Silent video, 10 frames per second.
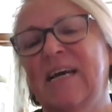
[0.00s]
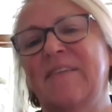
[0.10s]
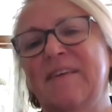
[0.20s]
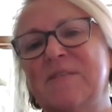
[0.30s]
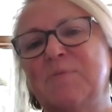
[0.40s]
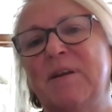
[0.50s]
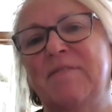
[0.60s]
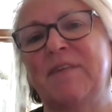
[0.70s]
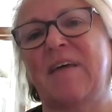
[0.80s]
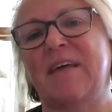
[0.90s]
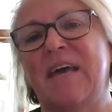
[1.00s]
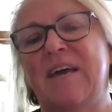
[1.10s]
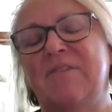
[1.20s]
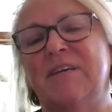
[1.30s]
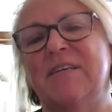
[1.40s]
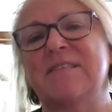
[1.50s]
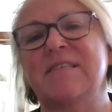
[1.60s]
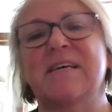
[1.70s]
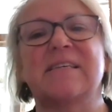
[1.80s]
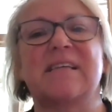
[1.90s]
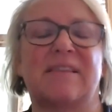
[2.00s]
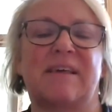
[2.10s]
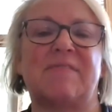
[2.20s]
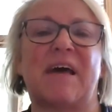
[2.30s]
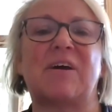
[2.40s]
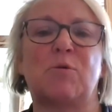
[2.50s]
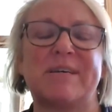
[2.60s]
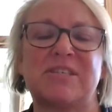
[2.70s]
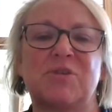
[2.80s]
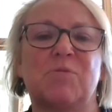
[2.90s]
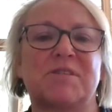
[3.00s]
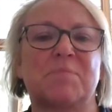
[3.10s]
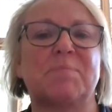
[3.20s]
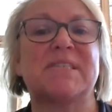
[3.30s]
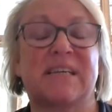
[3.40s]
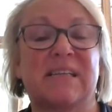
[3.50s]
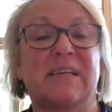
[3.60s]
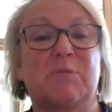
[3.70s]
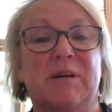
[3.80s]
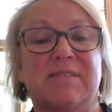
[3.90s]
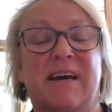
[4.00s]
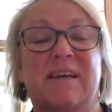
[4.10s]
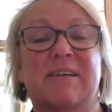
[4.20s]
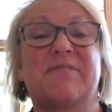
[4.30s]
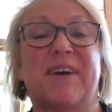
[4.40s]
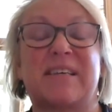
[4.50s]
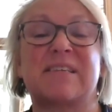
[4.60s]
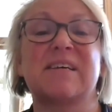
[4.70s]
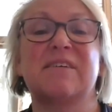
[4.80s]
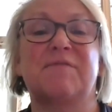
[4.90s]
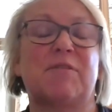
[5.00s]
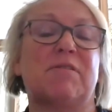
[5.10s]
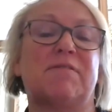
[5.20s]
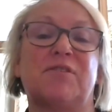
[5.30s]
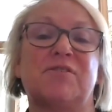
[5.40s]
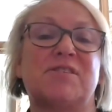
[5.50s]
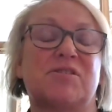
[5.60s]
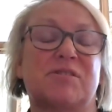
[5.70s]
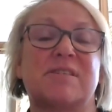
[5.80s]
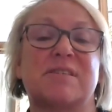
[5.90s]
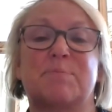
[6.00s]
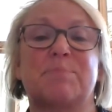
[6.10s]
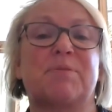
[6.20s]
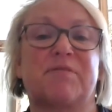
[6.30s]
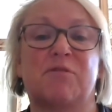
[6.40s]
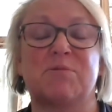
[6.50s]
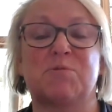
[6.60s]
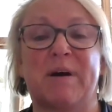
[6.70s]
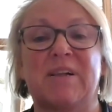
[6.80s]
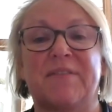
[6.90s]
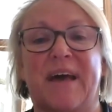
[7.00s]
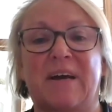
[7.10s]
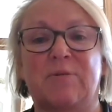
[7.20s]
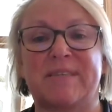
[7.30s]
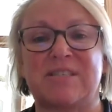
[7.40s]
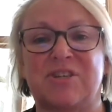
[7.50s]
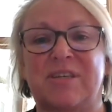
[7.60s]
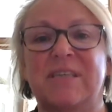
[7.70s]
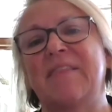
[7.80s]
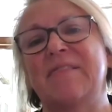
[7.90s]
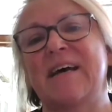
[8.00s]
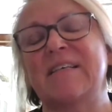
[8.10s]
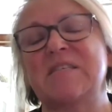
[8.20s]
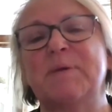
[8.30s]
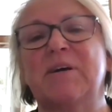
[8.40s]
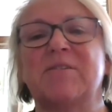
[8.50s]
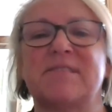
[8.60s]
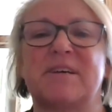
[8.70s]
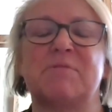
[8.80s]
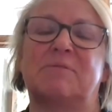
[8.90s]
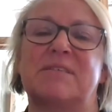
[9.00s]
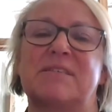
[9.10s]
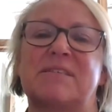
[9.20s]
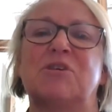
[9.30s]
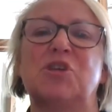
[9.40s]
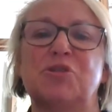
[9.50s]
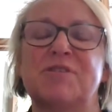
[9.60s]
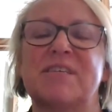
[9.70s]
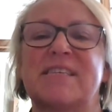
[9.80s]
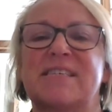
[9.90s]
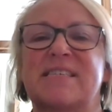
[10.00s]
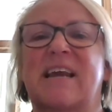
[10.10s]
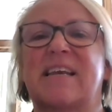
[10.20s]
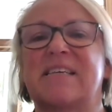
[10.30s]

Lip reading: And that's one of the other areas that, and that question wasn't particularly well done. In fact, very few students performed well on that question. And that's because it was new to the study